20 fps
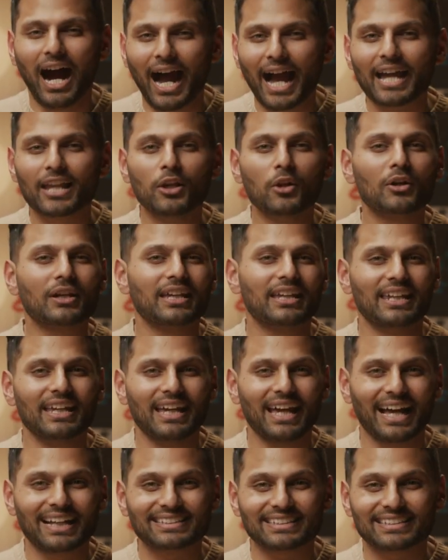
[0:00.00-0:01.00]
I look at
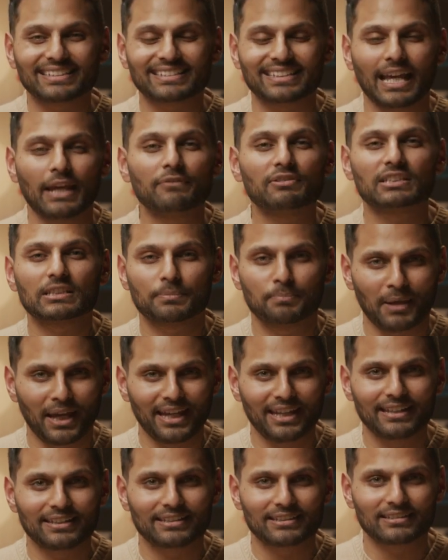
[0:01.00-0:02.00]
it as a safe
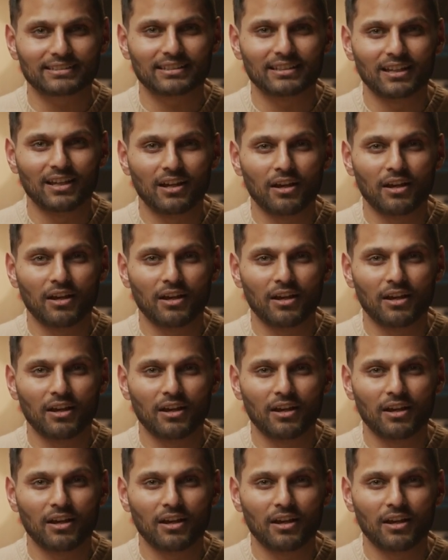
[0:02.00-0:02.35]
space